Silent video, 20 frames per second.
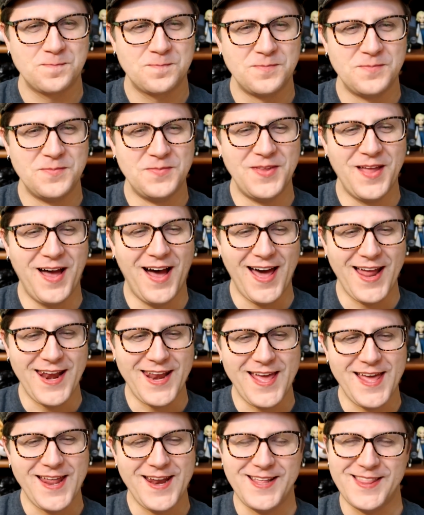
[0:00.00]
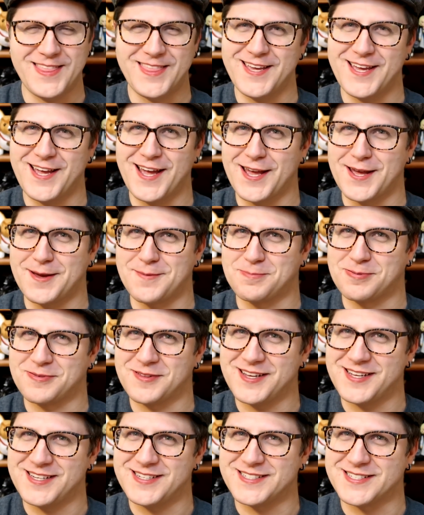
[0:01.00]
Not anything I had
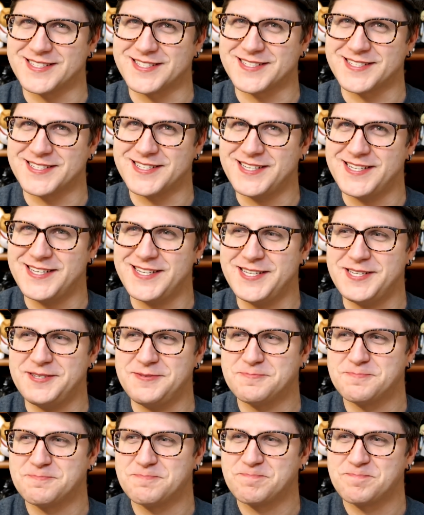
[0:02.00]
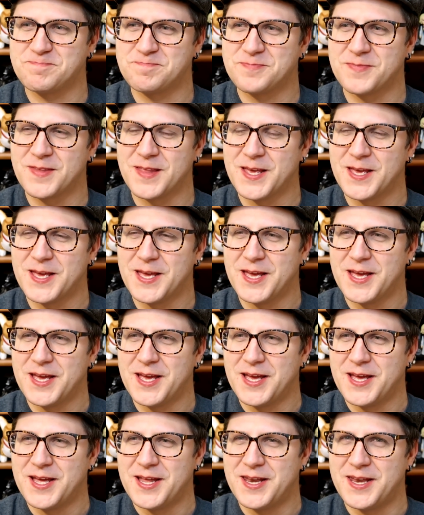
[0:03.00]
planned to see.
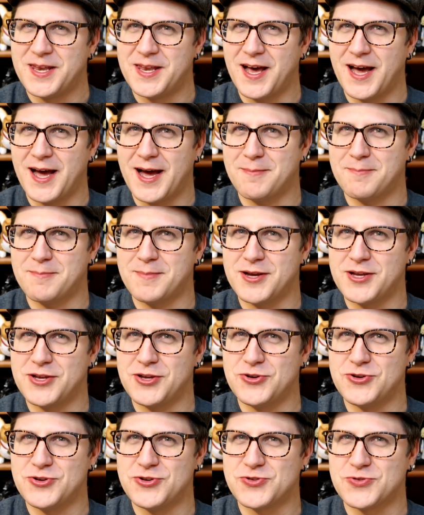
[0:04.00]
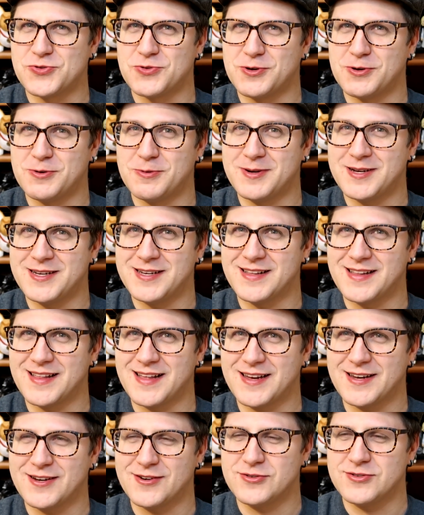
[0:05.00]
Not my usual
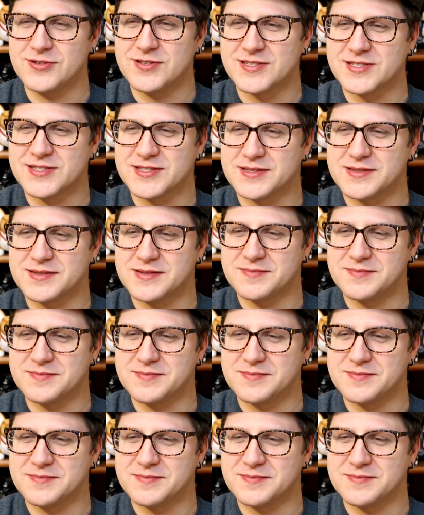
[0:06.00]
wheelhouse.